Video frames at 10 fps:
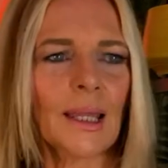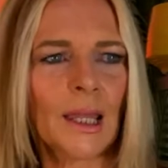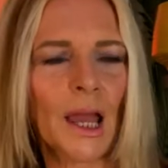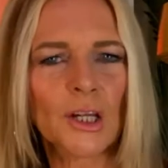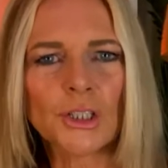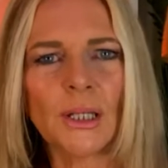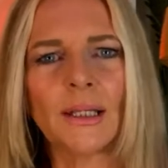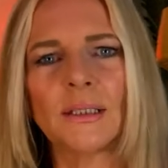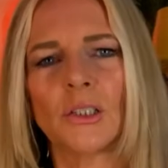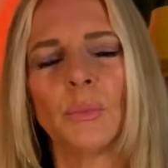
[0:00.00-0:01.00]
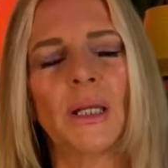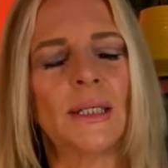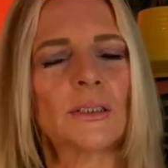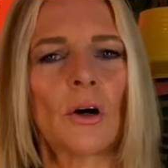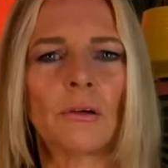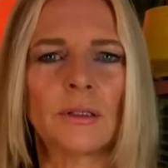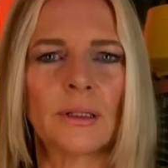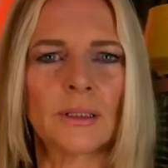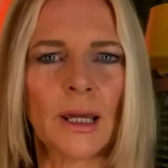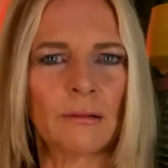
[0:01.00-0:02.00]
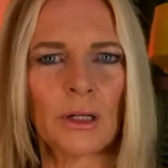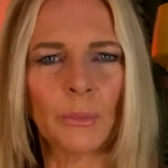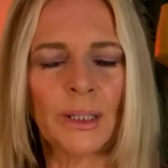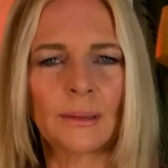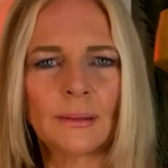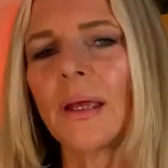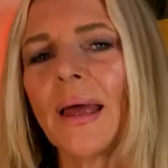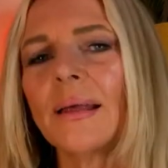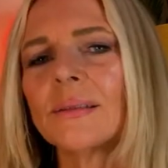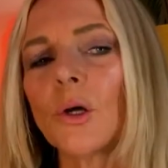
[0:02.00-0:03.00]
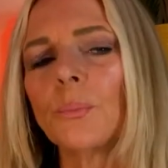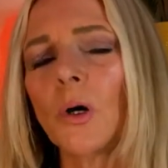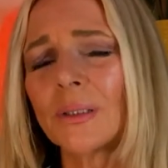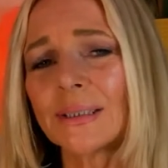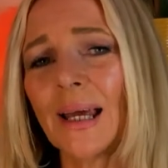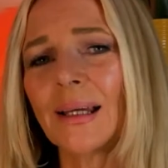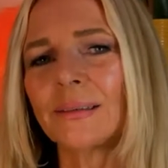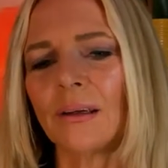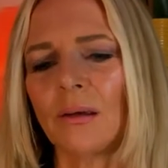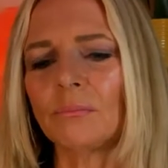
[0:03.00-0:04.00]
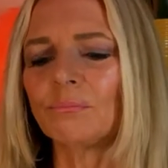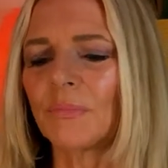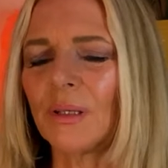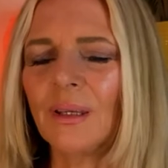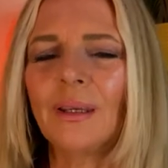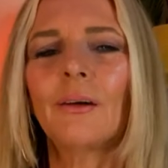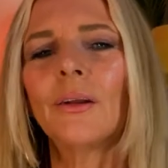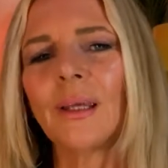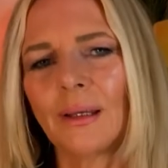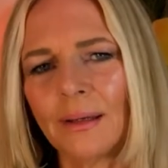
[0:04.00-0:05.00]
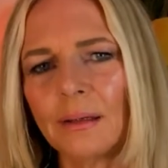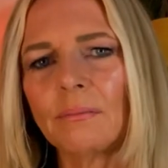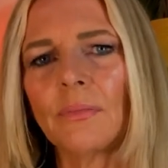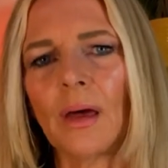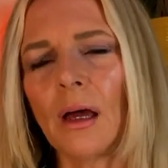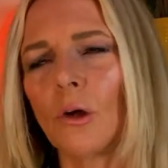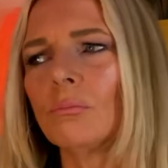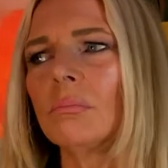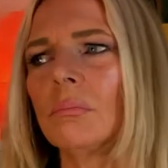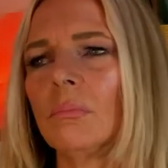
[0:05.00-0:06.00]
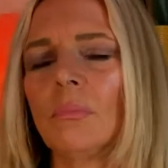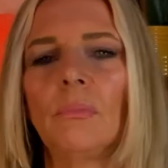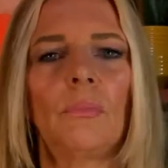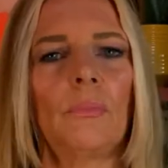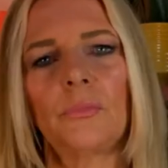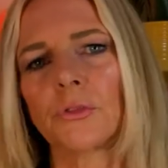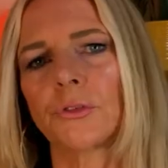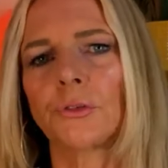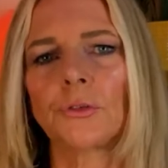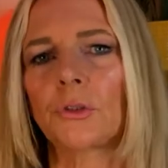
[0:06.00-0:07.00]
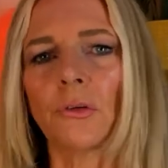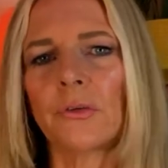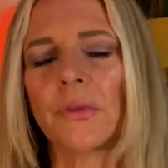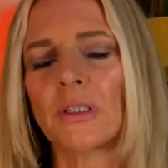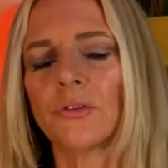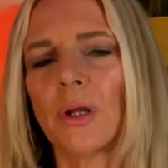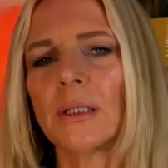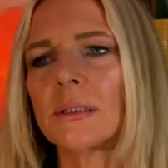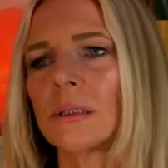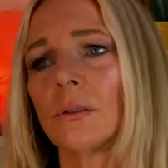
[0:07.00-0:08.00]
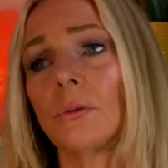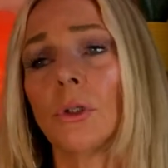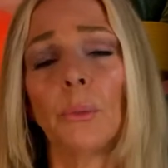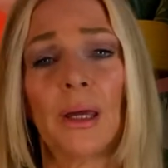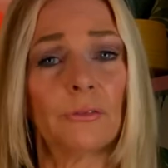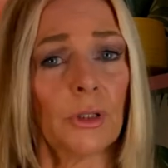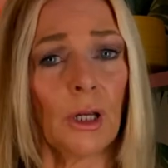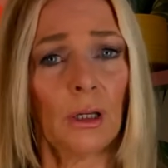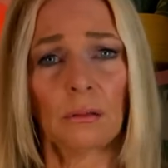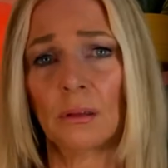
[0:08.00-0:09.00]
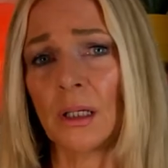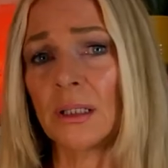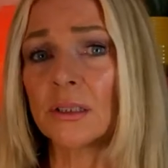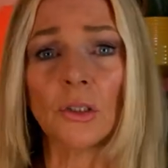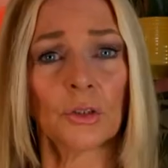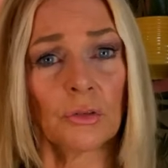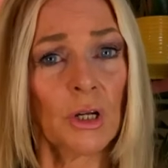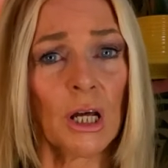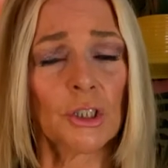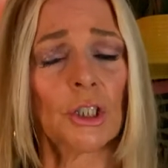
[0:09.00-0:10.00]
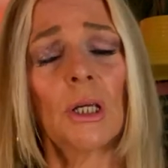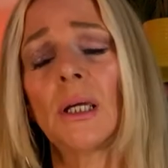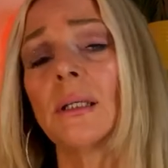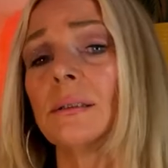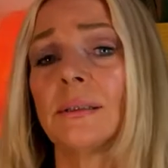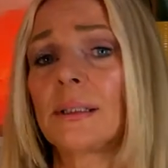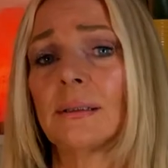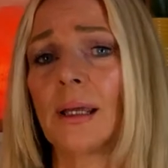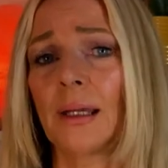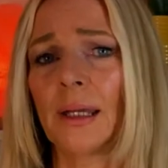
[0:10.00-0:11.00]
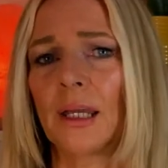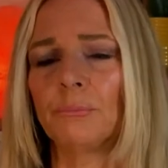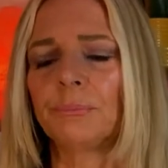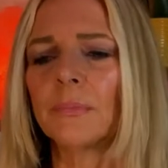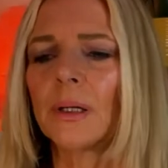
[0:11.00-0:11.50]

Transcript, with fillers: Cash signs the minute he saw her in the Dairy Queen. So Paul Snider, he got an inkling that Dorothy's friends and Hugh Hefner and his entourage didn't like him,